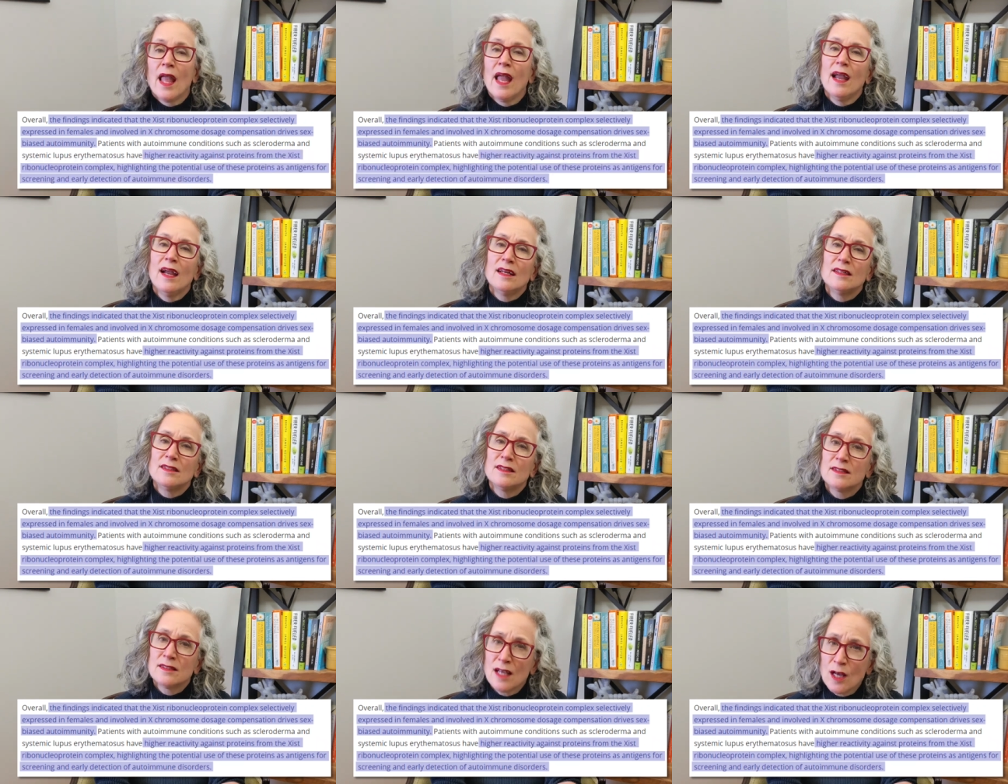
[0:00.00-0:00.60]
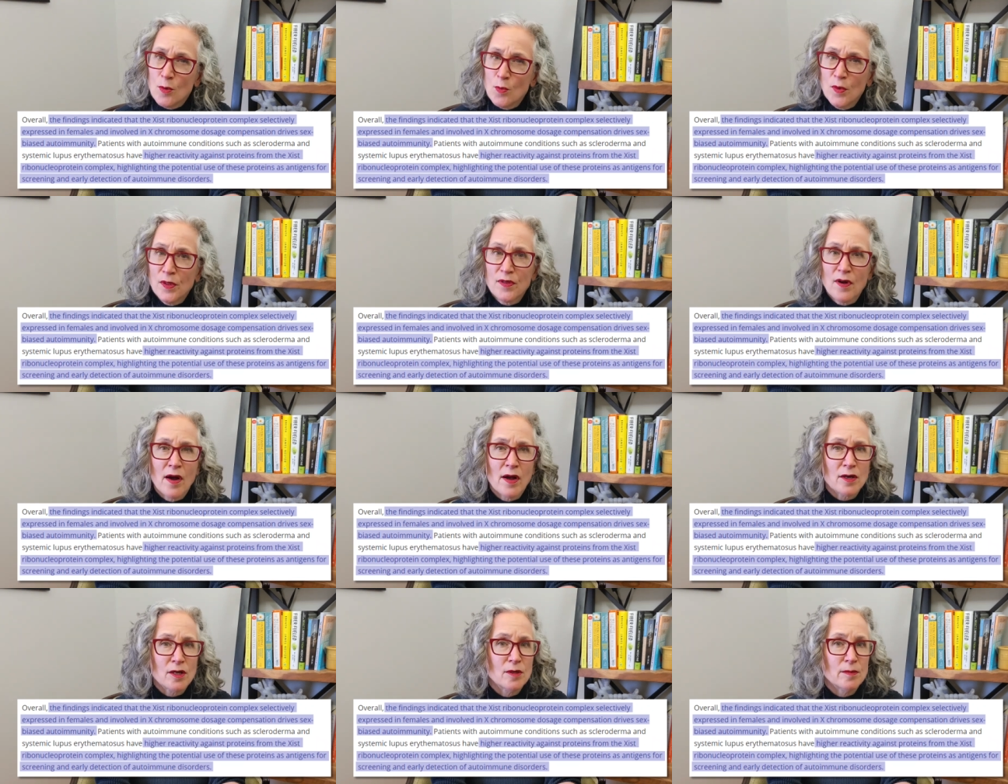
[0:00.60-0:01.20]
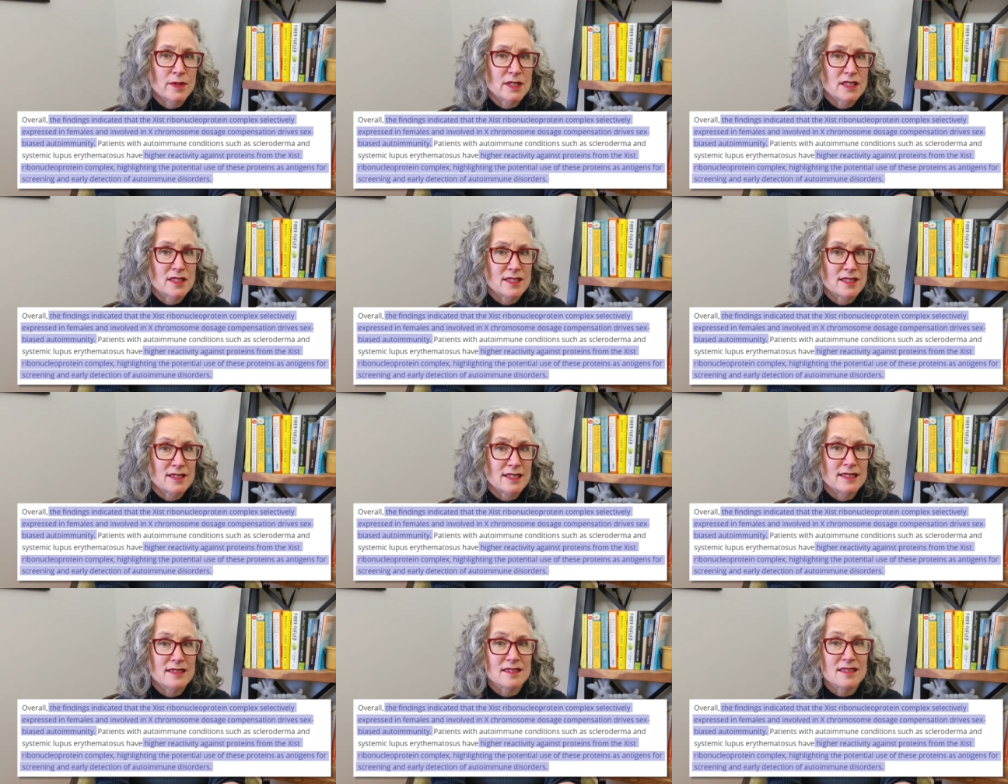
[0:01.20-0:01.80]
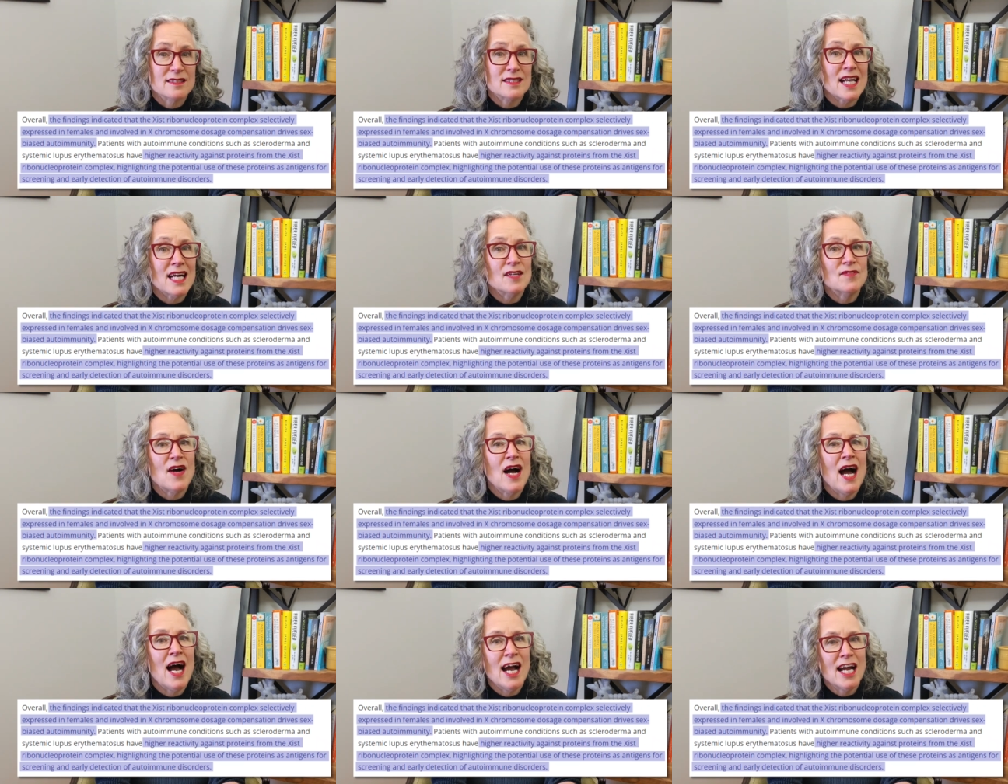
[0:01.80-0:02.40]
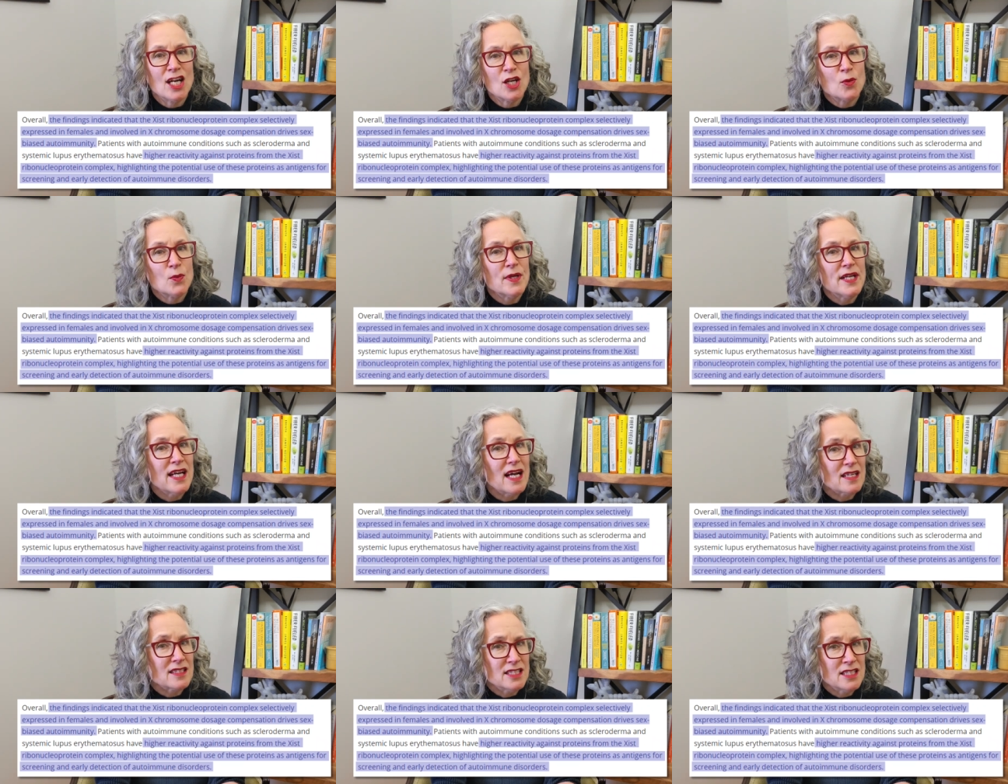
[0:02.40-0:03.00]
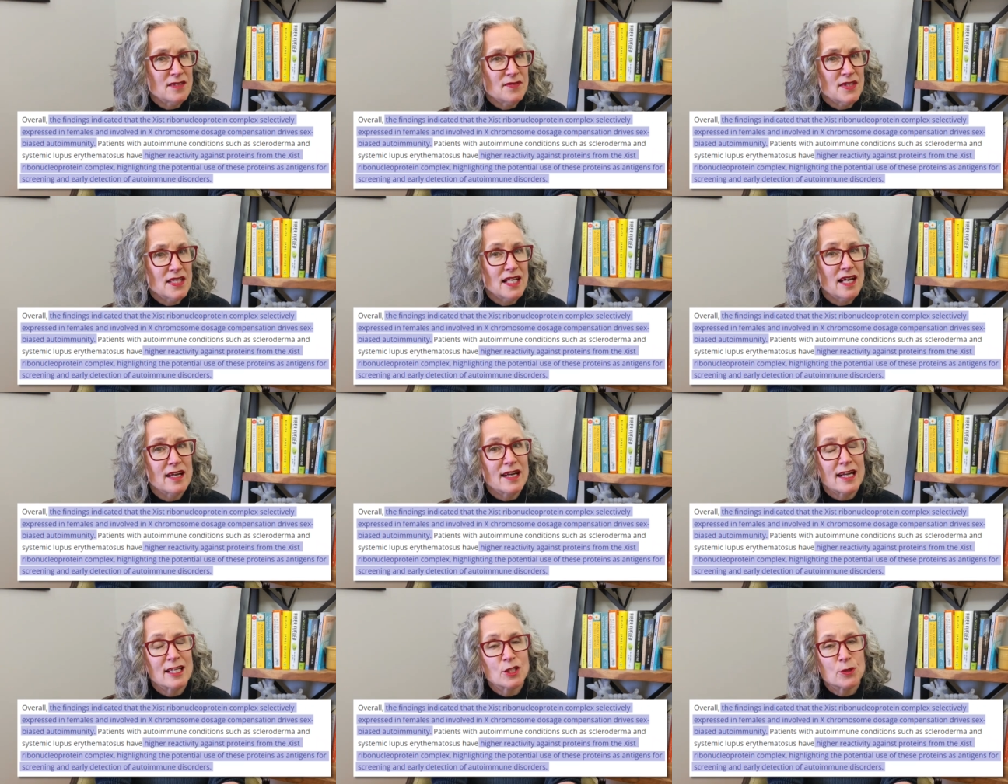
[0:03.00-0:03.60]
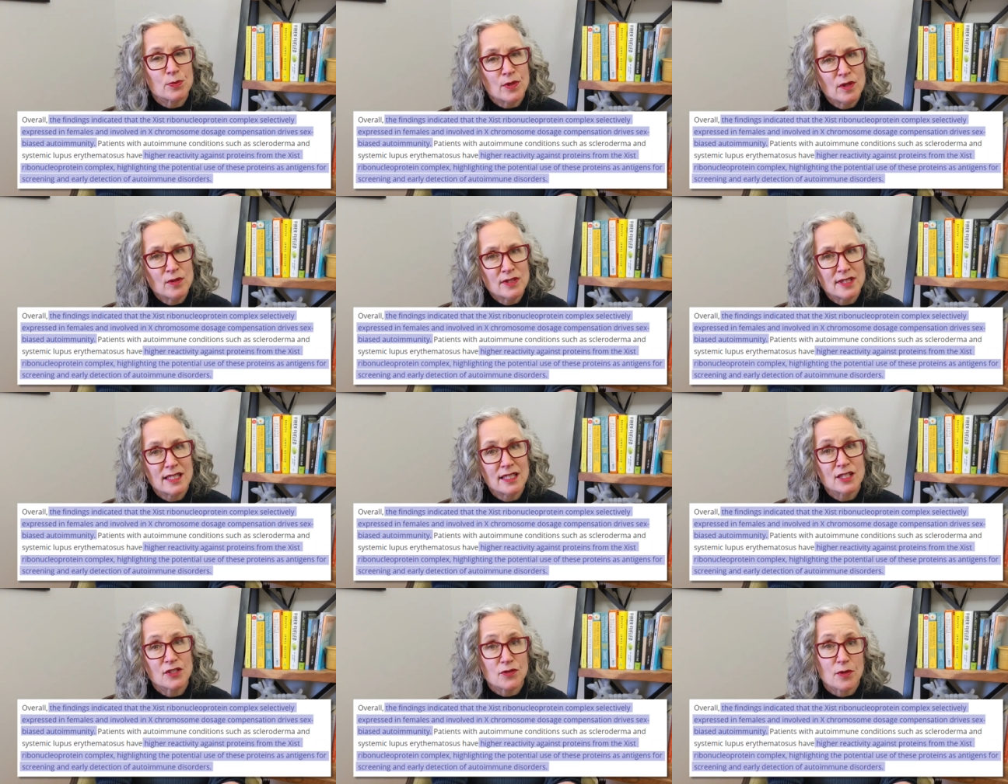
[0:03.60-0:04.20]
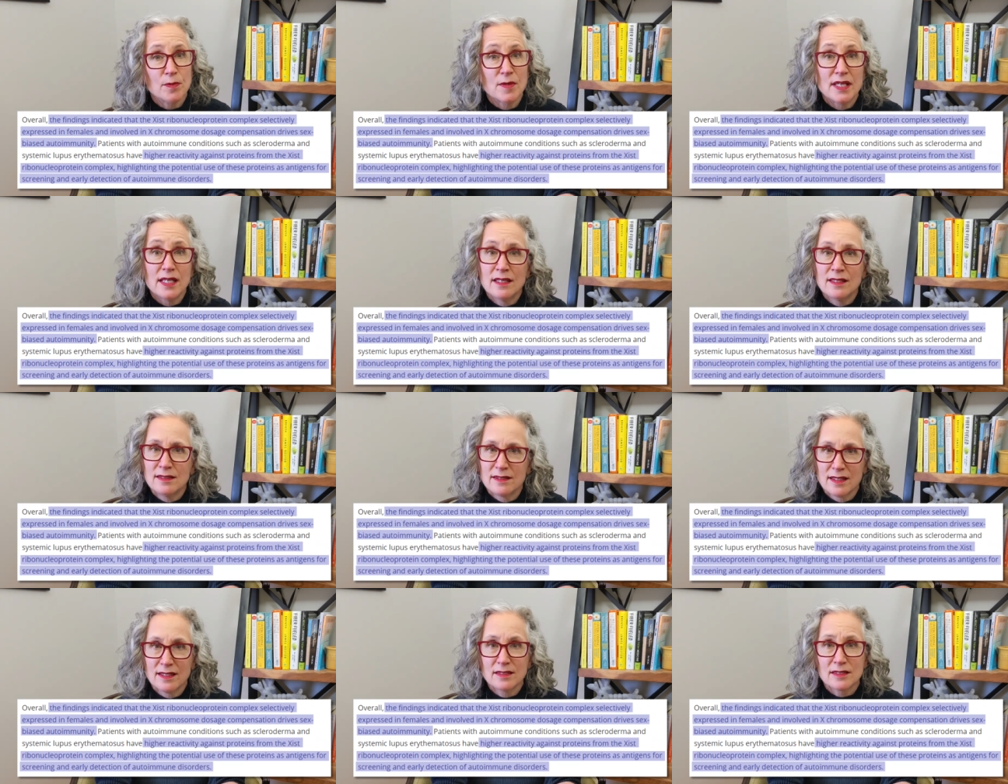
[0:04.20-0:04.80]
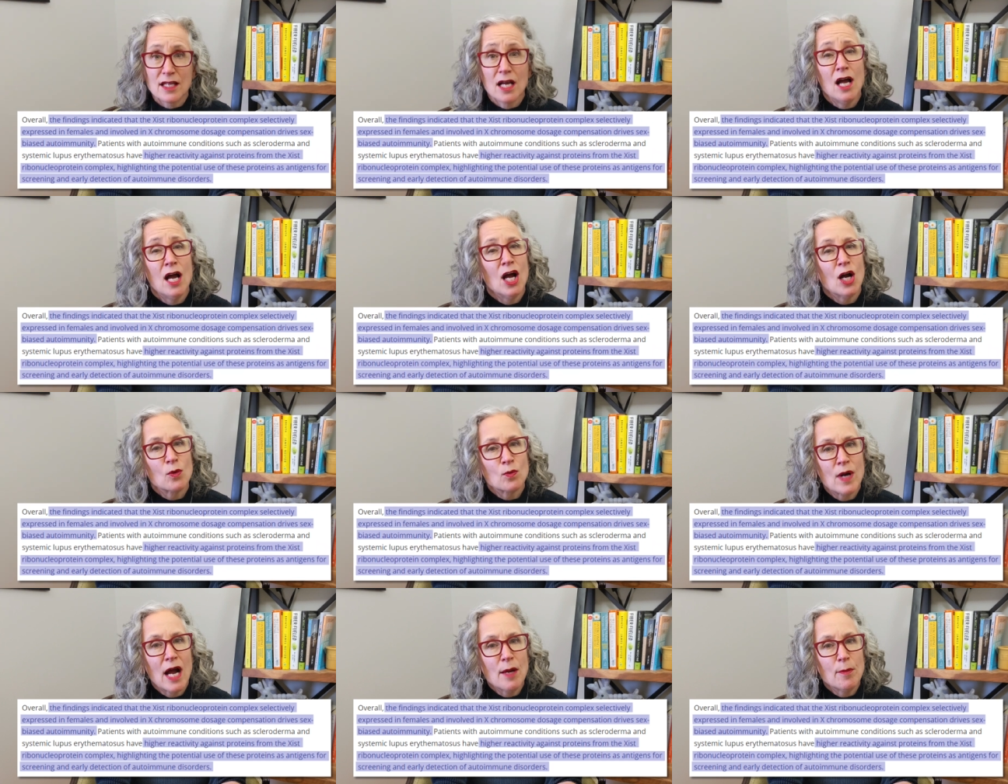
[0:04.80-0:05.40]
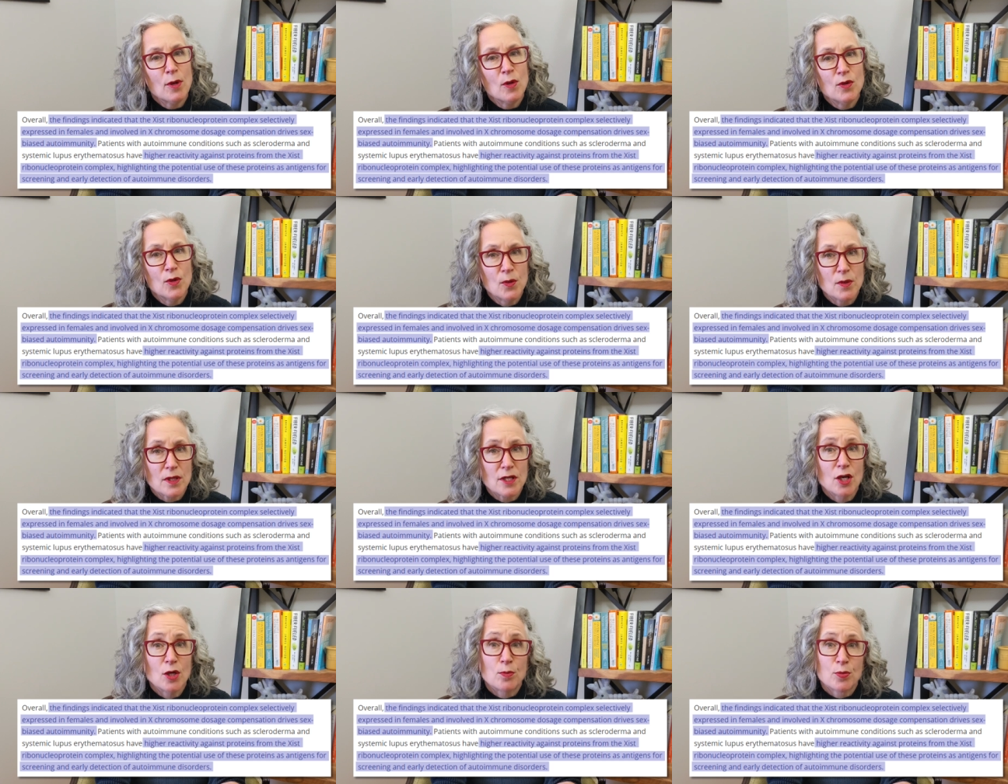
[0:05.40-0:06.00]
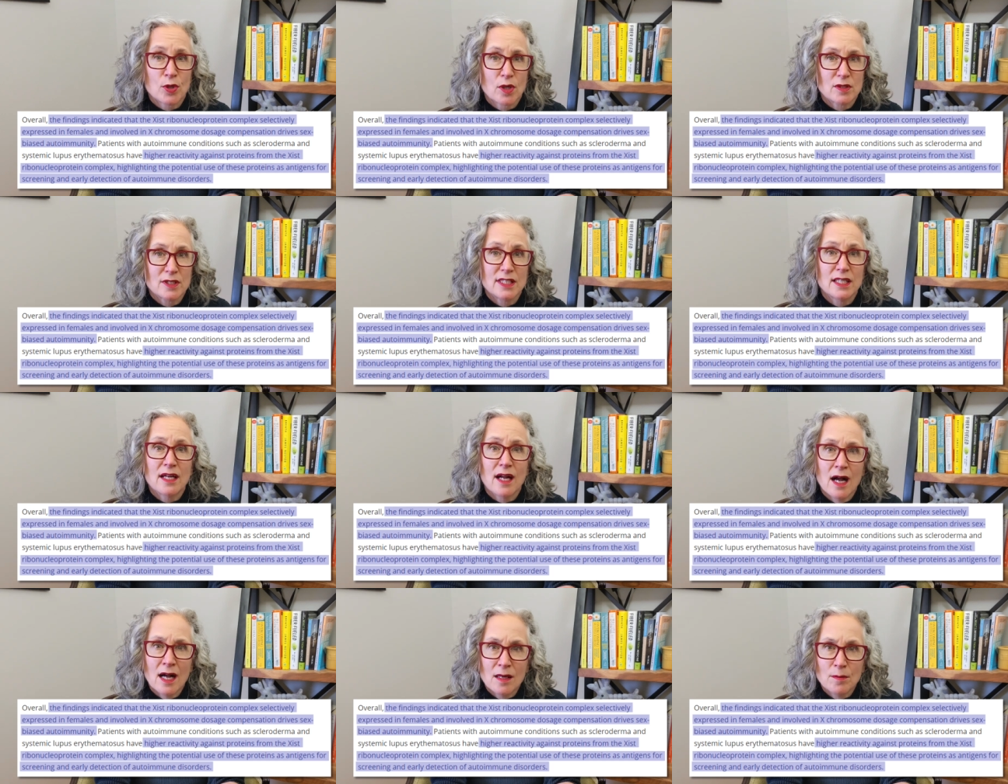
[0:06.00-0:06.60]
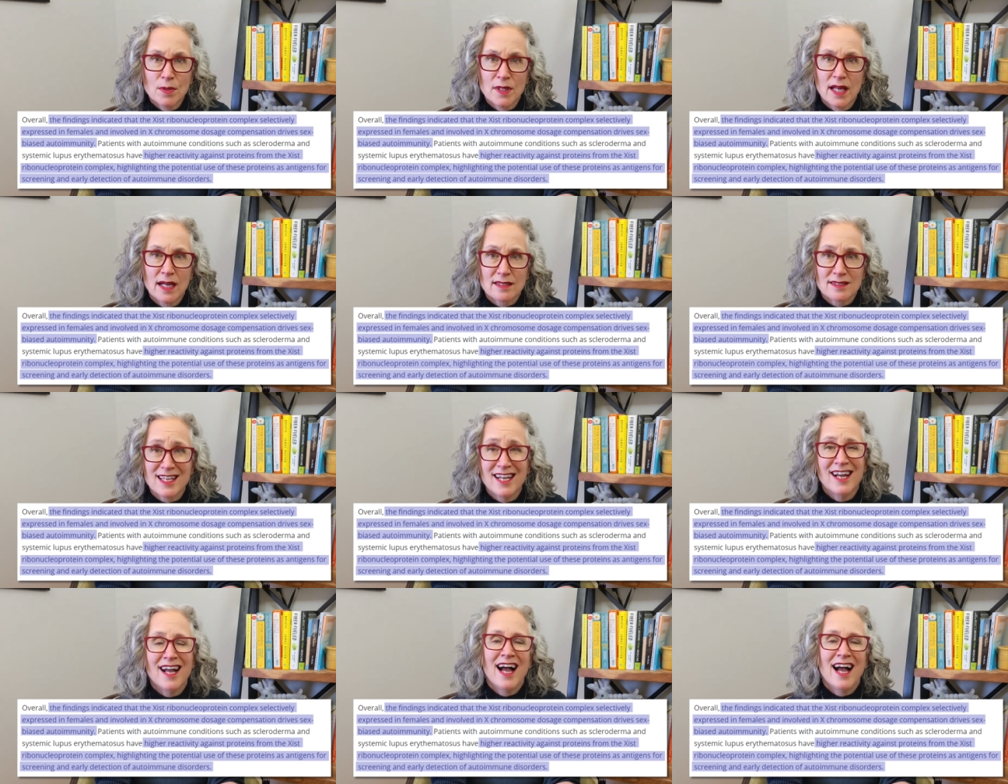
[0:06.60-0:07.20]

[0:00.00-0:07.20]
And some with autoimmune diseases have higher reactivity against proteins from the Xist ribonucleoprotein complex,